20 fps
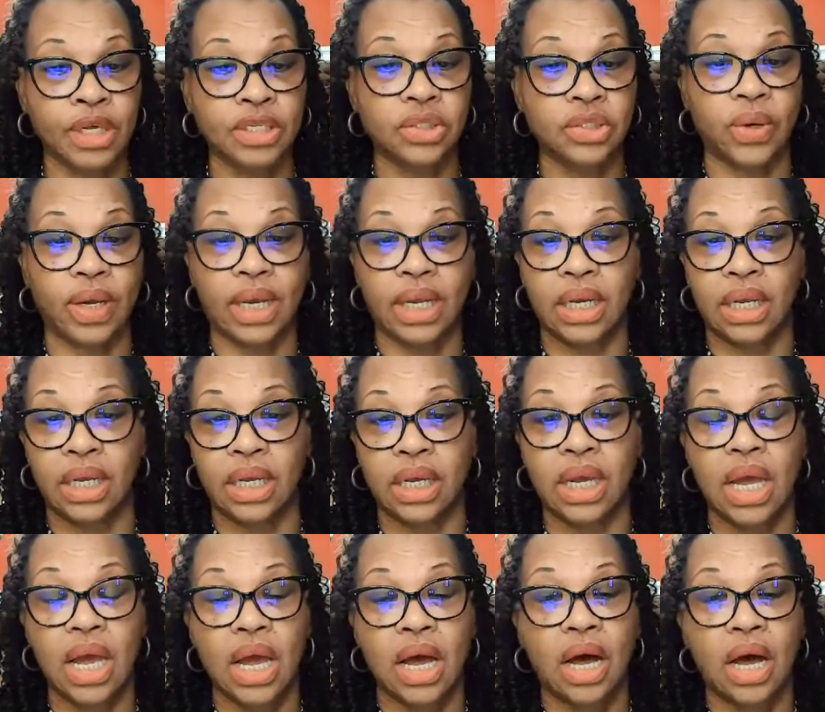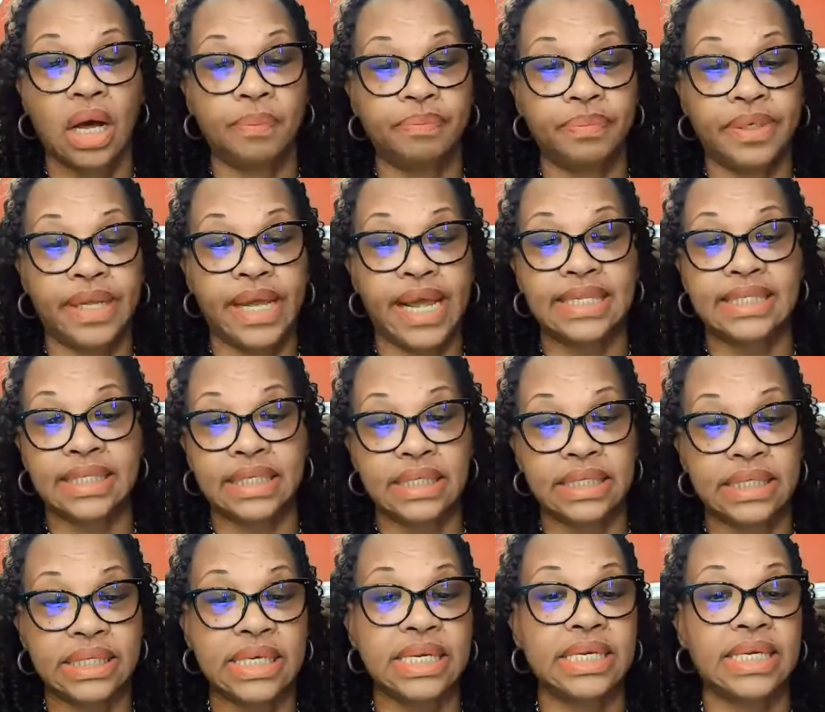So any updates
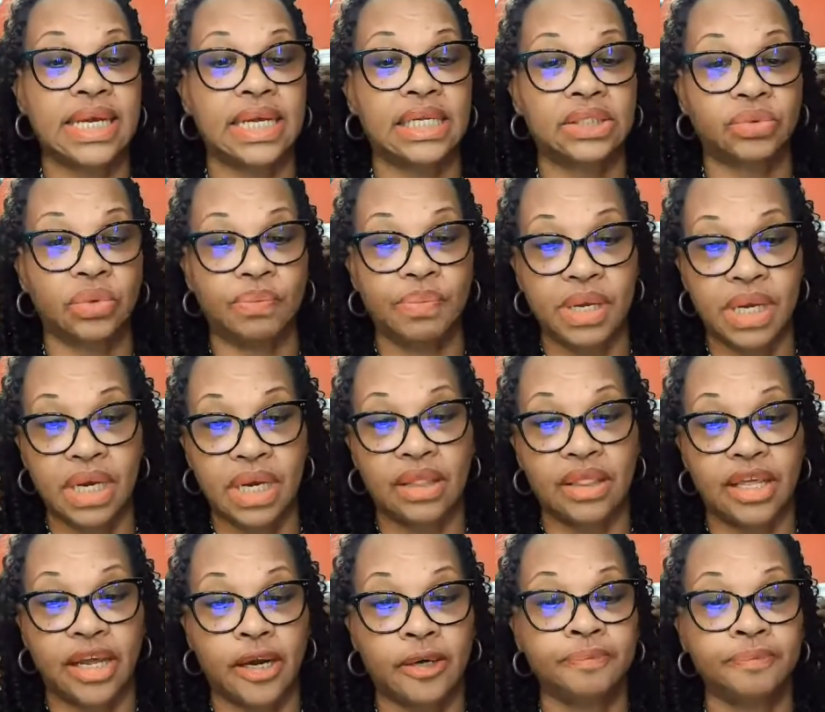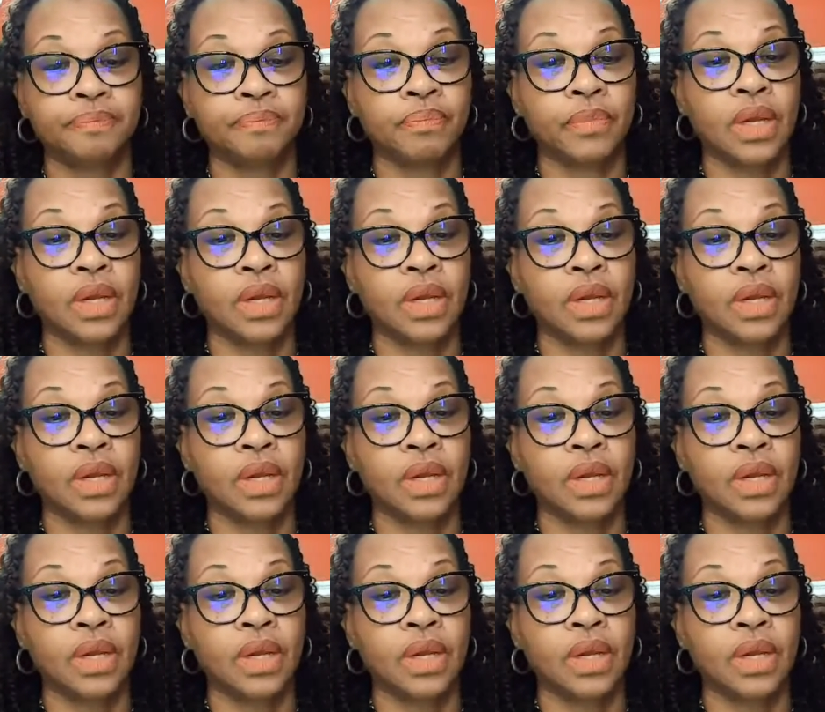and details will be on there.